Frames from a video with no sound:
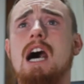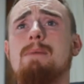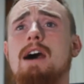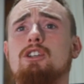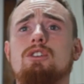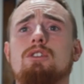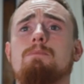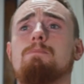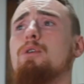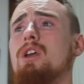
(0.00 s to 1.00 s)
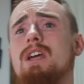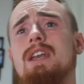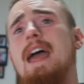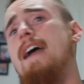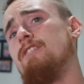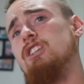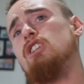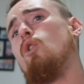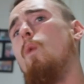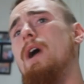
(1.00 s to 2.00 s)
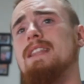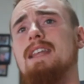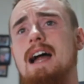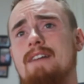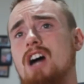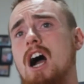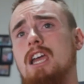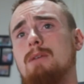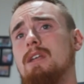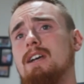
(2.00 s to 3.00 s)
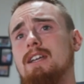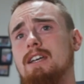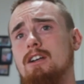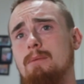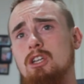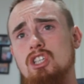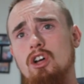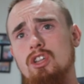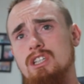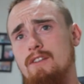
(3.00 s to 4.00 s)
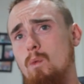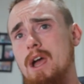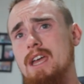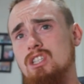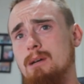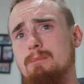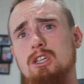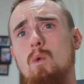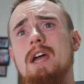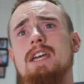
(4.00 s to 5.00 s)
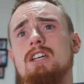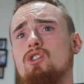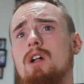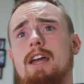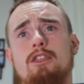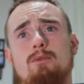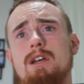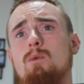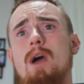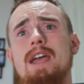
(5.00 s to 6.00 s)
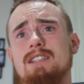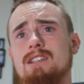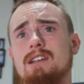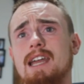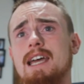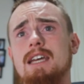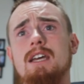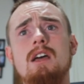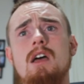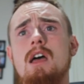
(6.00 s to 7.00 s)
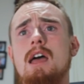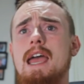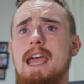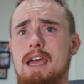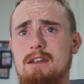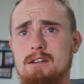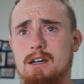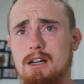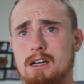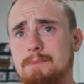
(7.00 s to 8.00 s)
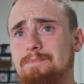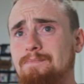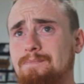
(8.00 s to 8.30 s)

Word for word: time out to put in every single weight that I have documented in here. I mean, you see all these different weigh-ins. Some of these weigh-ins are like three weigh-ins a day, and uh,